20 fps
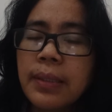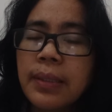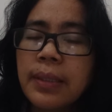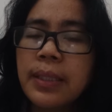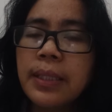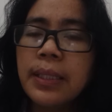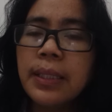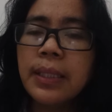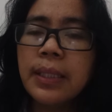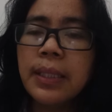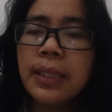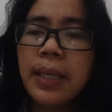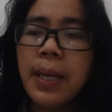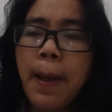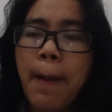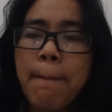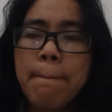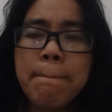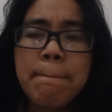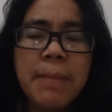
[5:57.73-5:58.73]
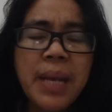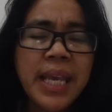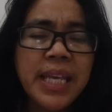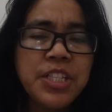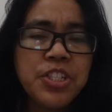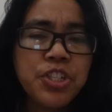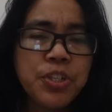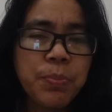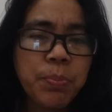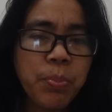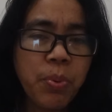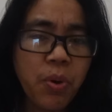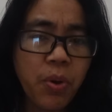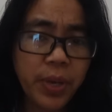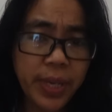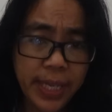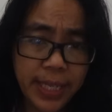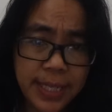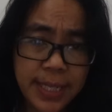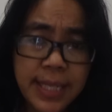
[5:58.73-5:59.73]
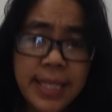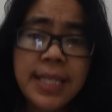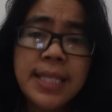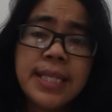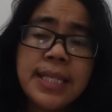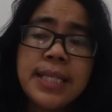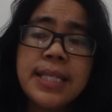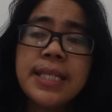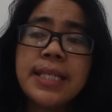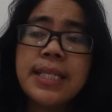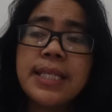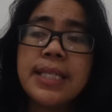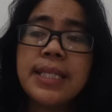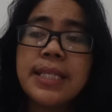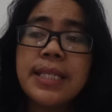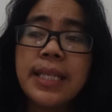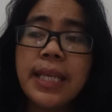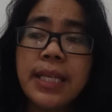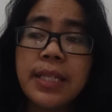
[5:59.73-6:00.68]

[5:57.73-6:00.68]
the major points